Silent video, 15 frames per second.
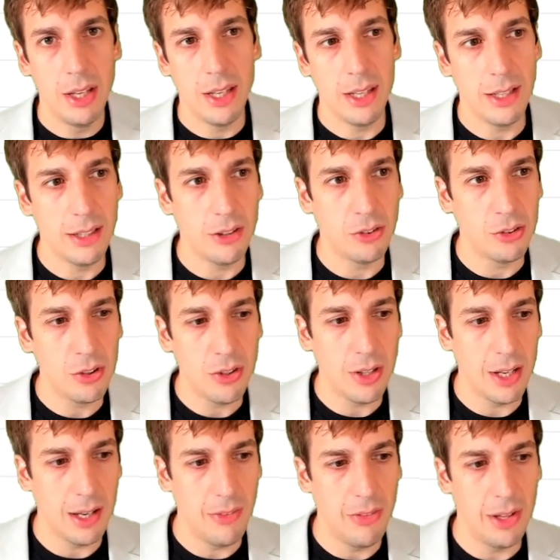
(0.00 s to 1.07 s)
And I'll show you
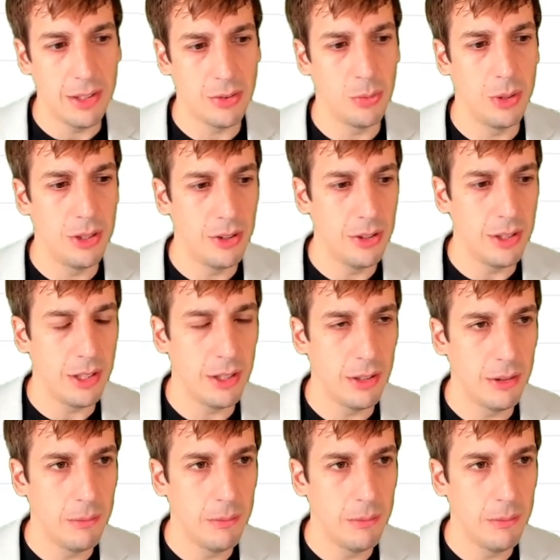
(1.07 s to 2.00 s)
how that's rendered here.